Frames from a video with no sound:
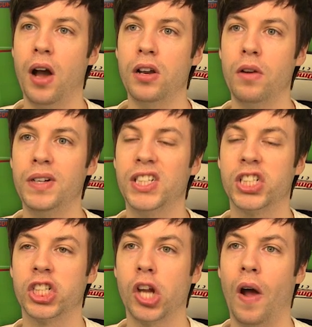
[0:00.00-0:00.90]
are going to
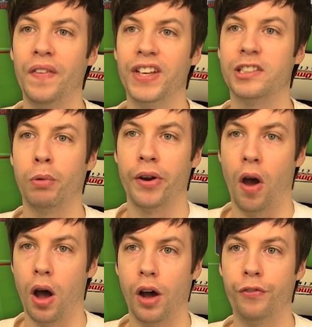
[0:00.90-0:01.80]
start this one
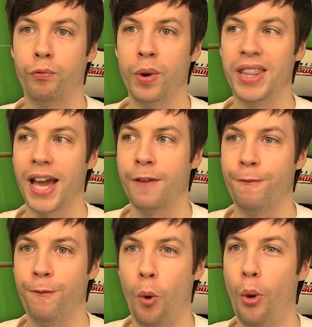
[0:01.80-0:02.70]
off with a
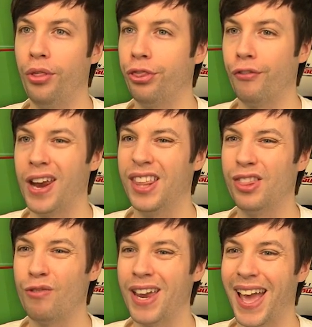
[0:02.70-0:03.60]

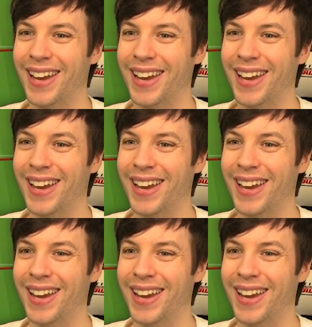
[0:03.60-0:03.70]
4-3-3